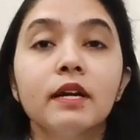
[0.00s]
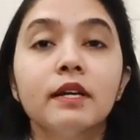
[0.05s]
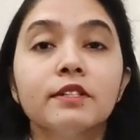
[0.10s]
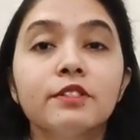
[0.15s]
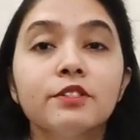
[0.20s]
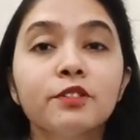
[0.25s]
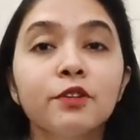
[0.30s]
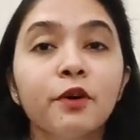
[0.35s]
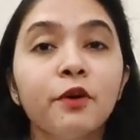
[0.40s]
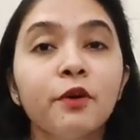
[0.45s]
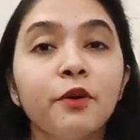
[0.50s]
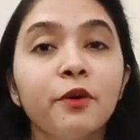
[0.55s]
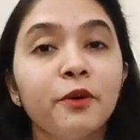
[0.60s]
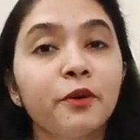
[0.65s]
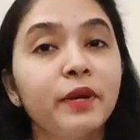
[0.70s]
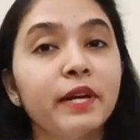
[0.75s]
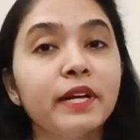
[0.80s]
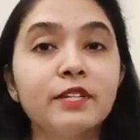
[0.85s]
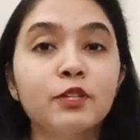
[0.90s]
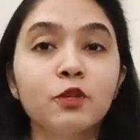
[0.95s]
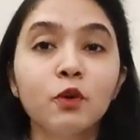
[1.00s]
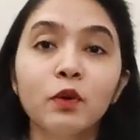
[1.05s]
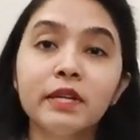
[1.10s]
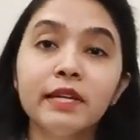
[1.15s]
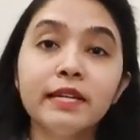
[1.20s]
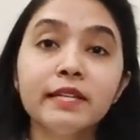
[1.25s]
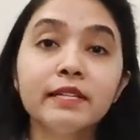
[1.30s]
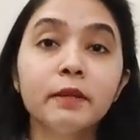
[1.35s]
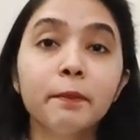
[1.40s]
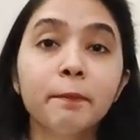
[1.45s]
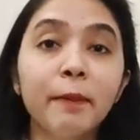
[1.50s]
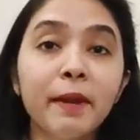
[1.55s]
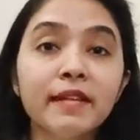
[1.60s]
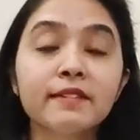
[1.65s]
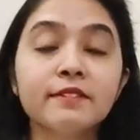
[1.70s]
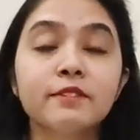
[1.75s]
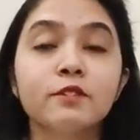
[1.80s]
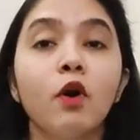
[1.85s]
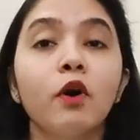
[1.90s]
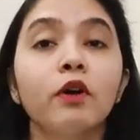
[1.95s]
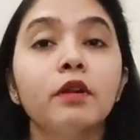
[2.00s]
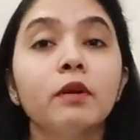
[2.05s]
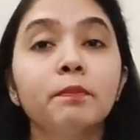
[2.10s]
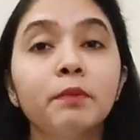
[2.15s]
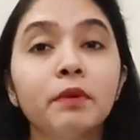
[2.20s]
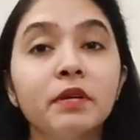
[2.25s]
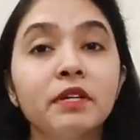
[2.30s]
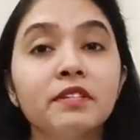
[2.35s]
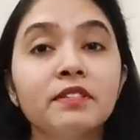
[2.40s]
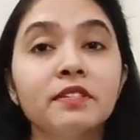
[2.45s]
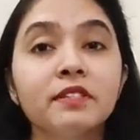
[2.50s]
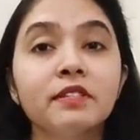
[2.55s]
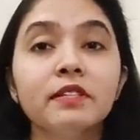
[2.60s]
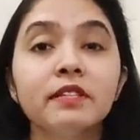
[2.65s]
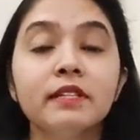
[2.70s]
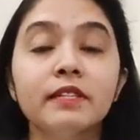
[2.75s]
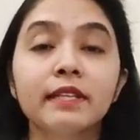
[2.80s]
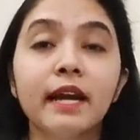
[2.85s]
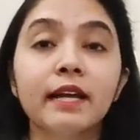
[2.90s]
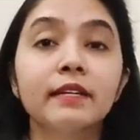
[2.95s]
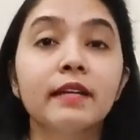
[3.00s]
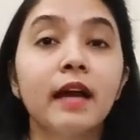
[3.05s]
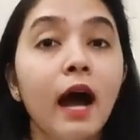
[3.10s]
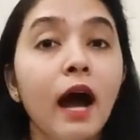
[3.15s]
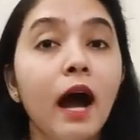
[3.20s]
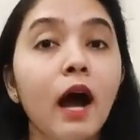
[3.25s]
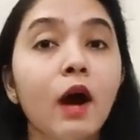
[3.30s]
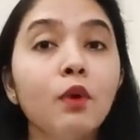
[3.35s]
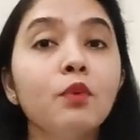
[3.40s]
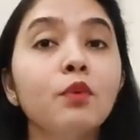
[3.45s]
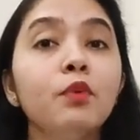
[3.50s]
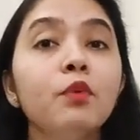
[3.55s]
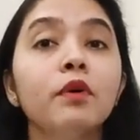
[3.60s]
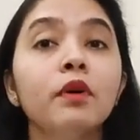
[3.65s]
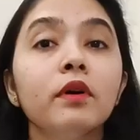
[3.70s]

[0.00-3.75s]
So it totally depends on a person that how